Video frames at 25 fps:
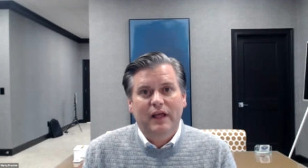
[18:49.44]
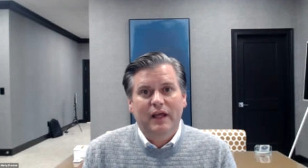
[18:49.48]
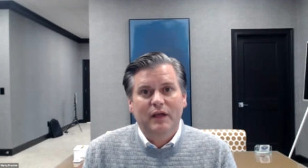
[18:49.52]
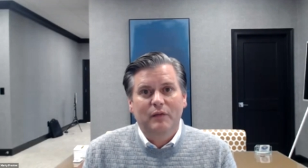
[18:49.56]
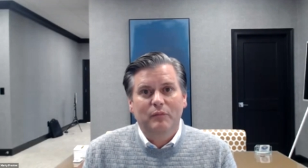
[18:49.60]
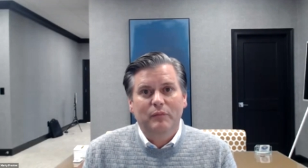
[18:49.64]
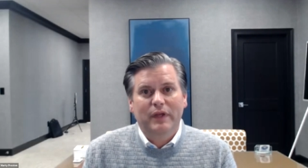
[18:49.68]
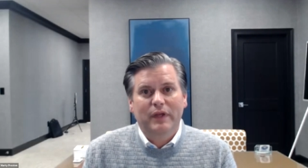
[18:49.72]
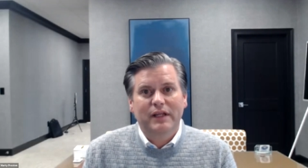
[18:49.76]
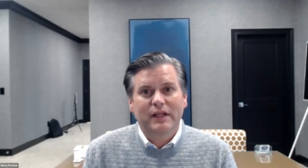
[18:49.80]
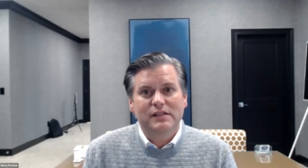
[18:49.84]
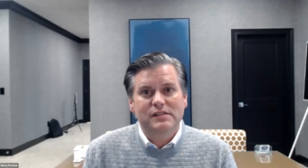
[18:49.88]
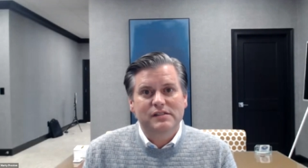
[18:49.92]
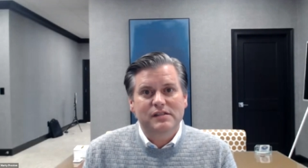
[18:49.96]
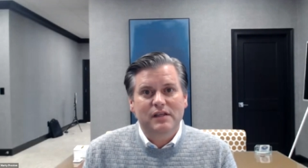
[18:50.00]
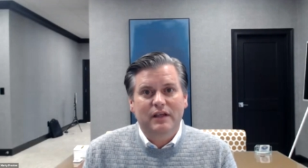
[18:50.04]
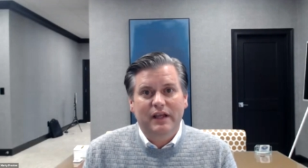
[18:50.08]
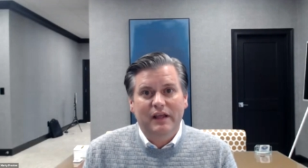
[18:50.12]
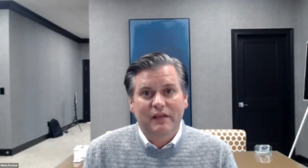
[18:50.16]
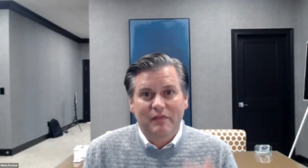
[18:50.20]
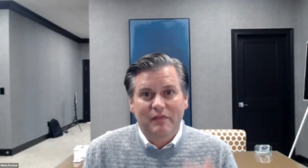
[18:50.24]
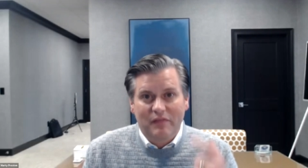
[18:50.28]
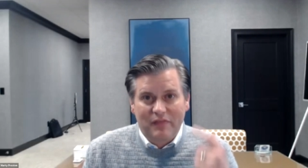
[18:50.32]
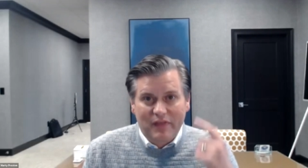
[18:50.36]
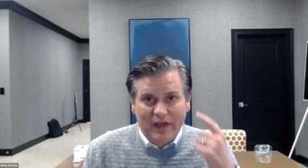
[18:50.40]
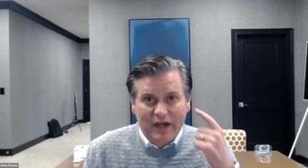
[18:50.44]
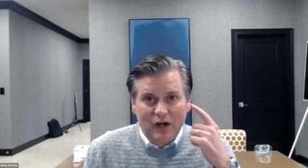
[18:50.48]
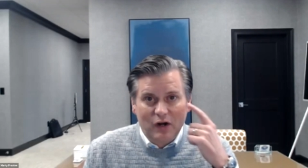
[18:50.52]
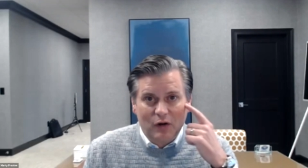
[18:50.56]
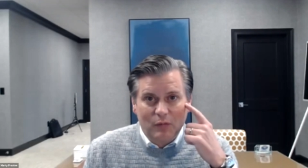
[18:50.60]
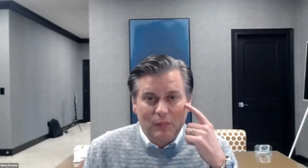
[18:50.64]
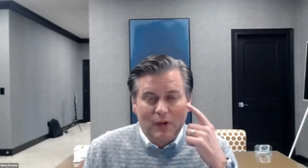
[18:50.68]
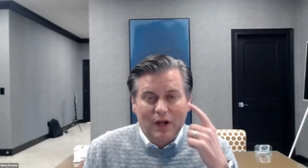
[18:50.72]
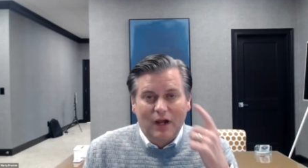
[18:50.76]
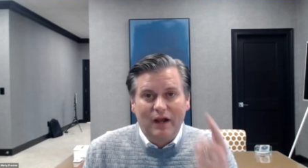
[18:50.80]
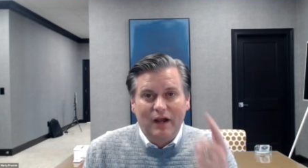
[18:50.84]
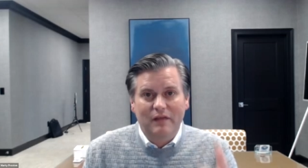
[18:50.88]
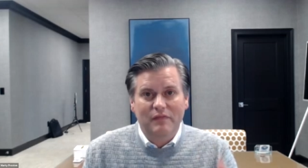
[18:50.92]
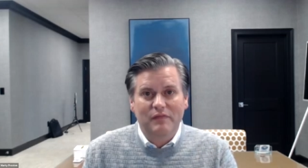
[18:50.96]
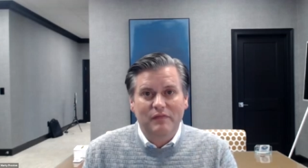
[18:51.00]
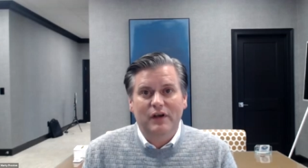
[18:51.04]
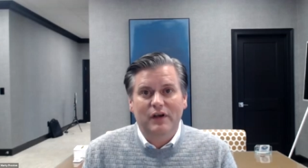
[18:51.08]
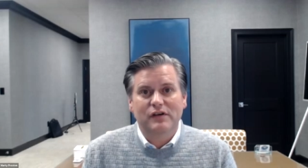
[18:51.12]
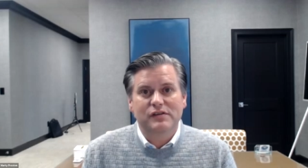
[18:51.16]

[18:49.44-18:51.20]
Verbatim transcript: that means in their mind,